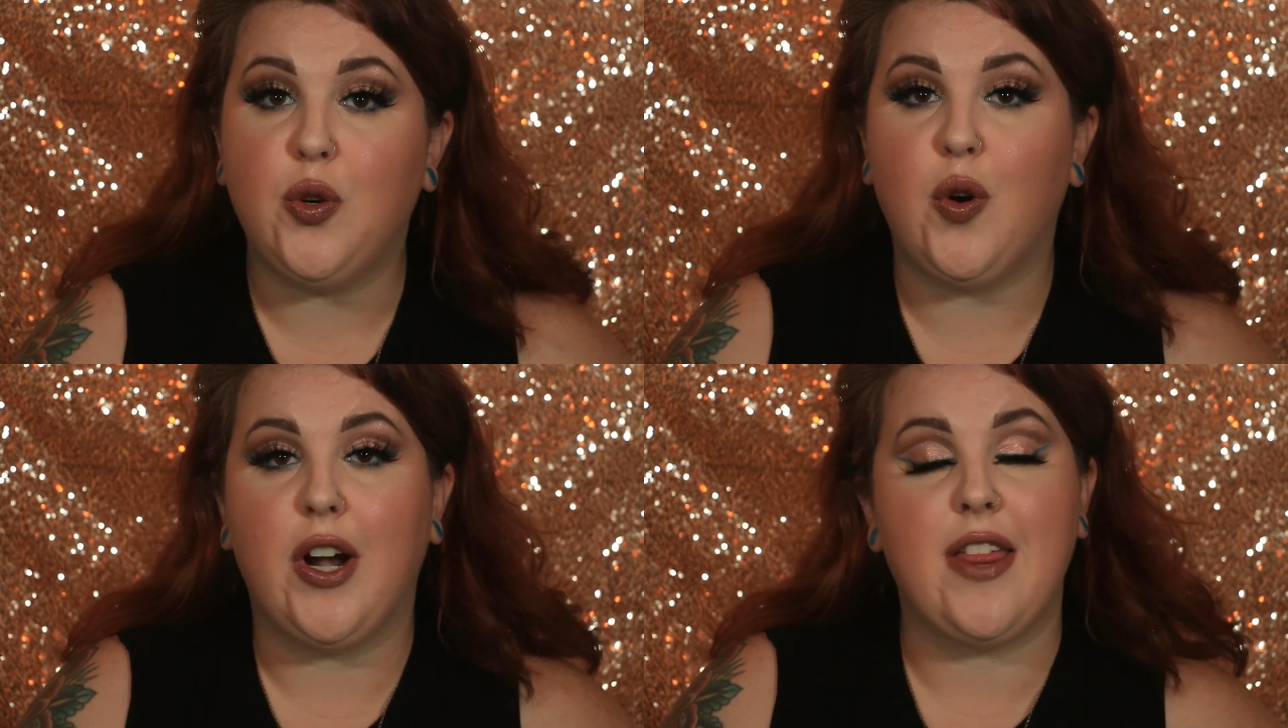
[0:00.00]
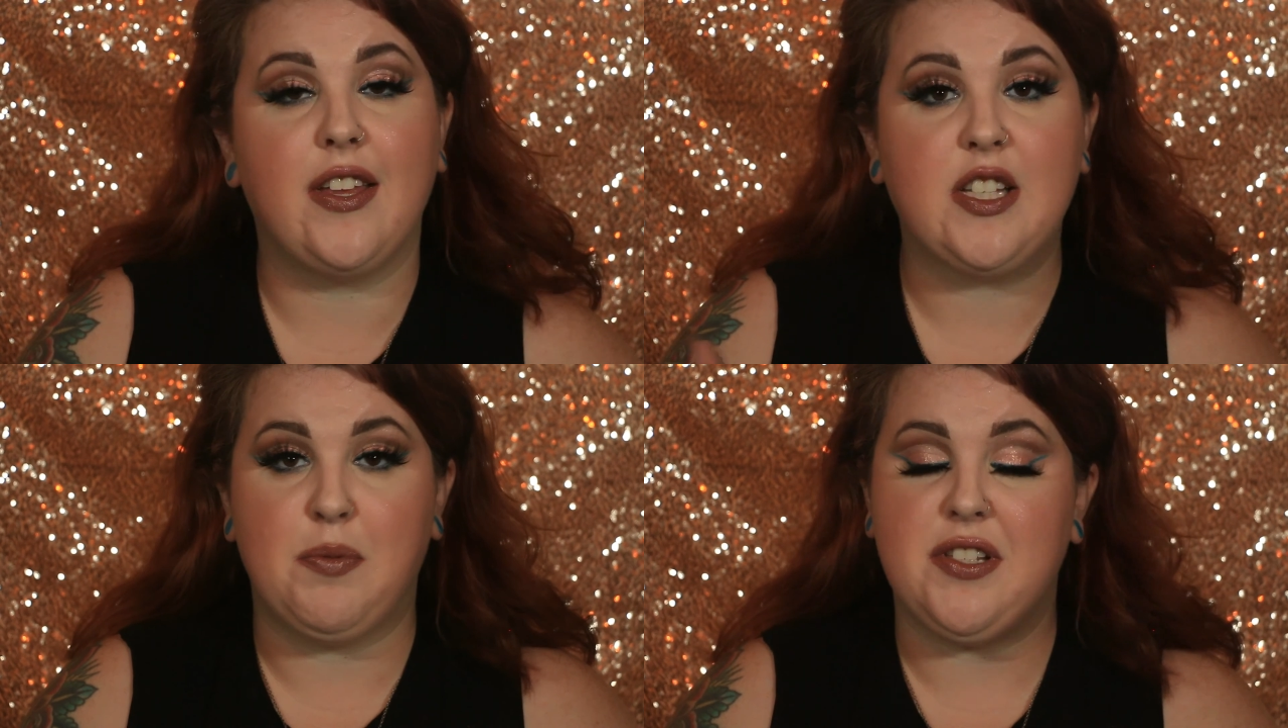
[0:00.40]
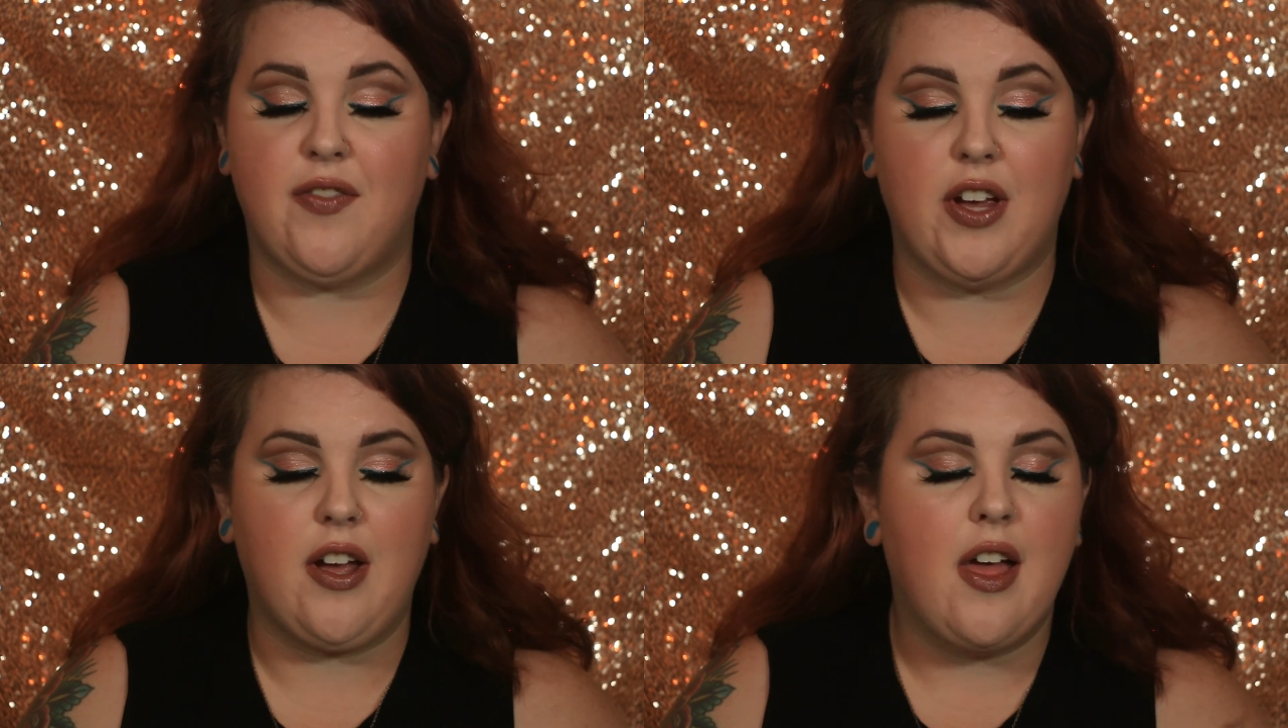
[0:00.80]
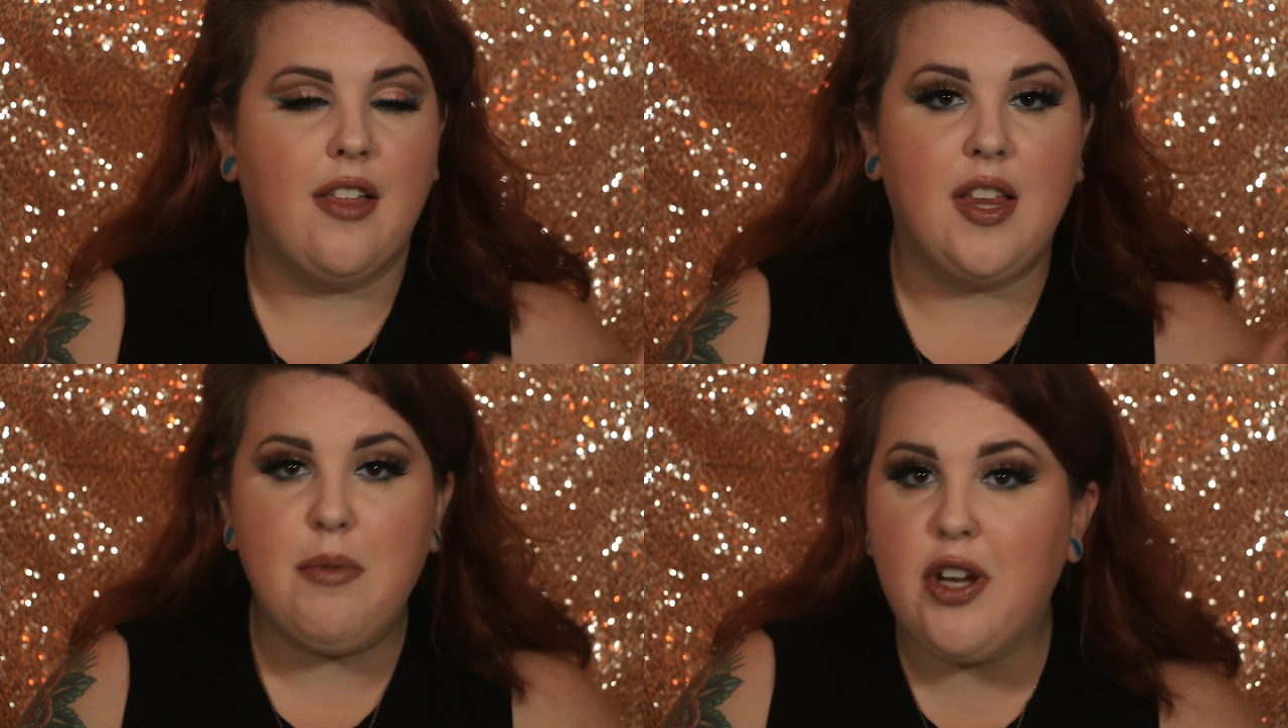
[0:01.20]
or anything specific,
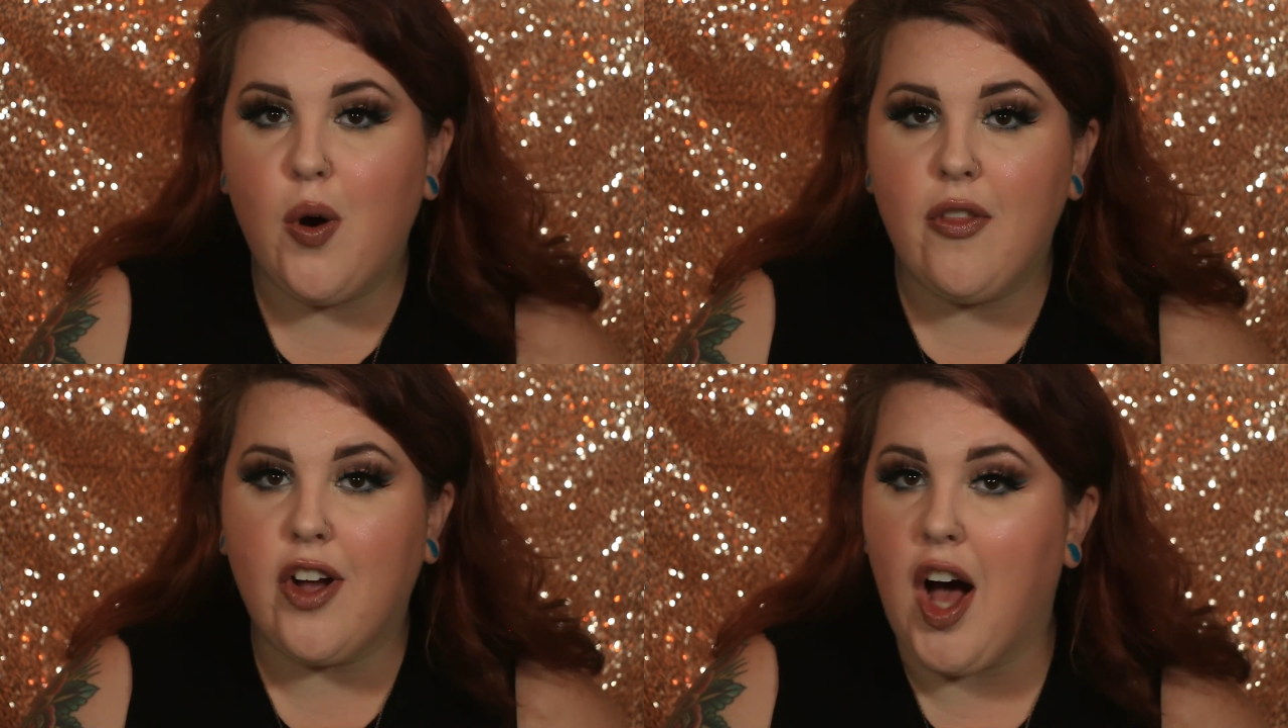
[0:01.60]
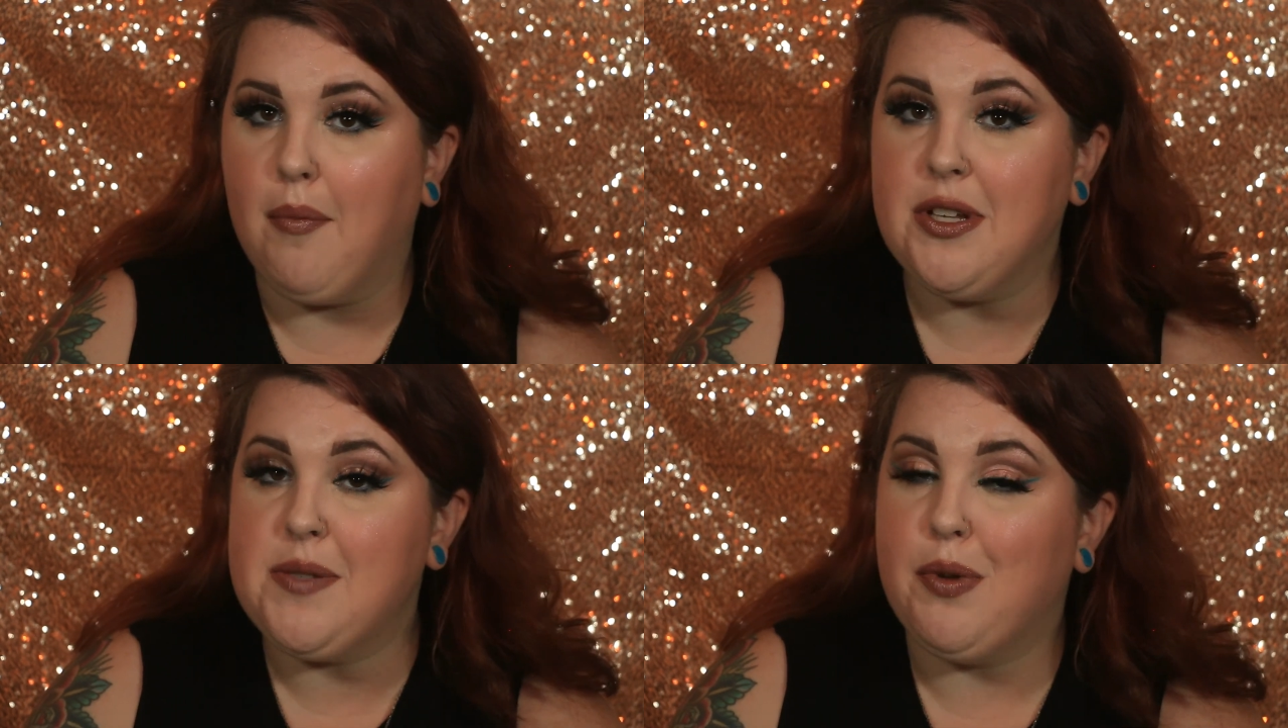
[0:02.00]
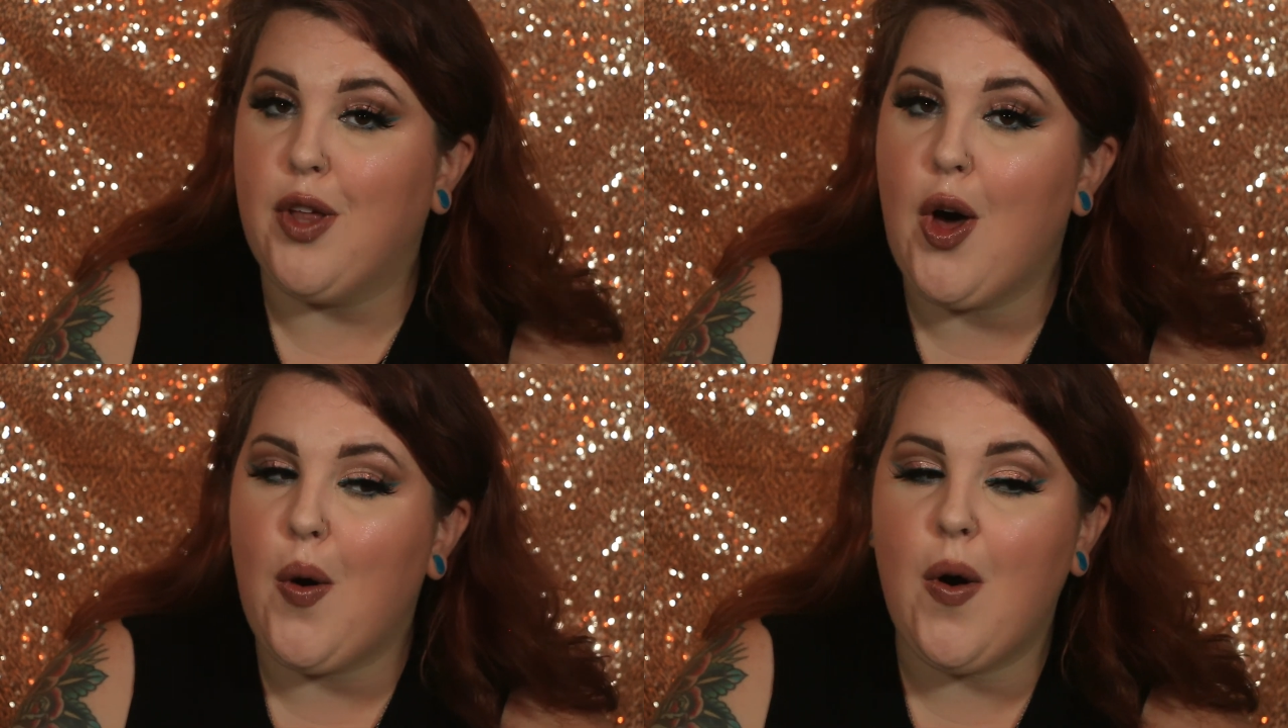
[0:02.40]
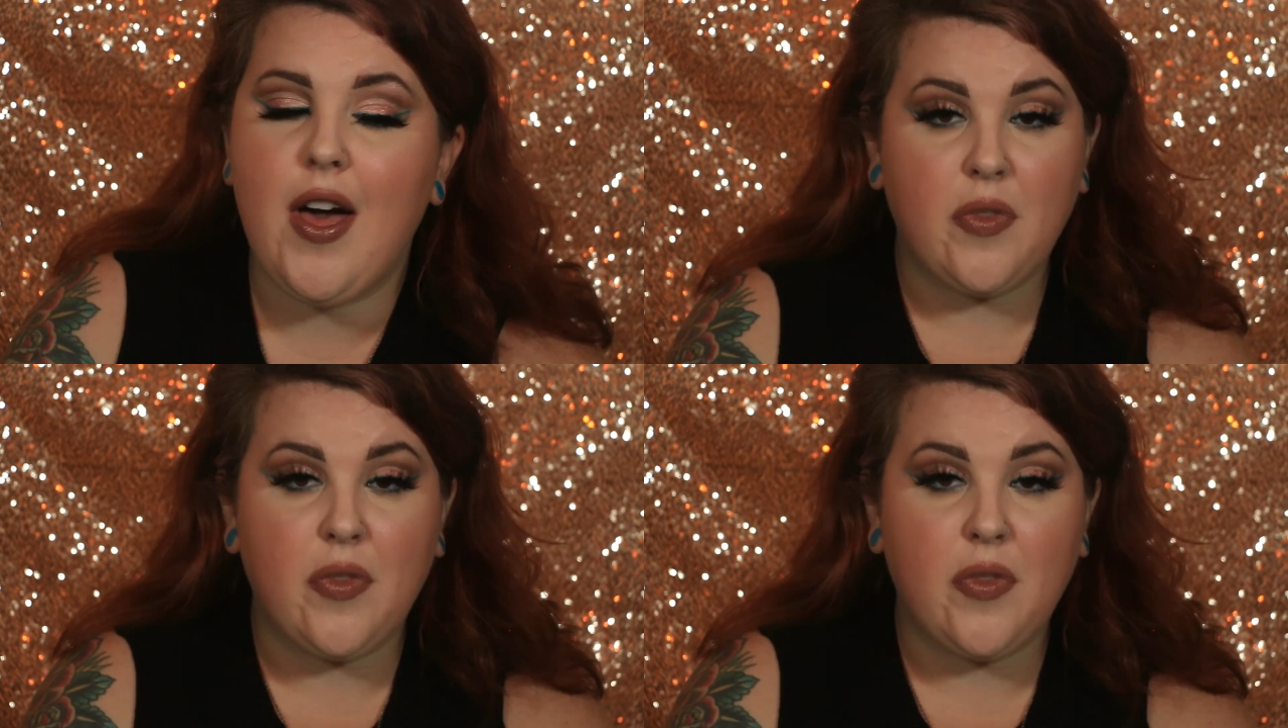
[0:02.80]
let me know in the comments below.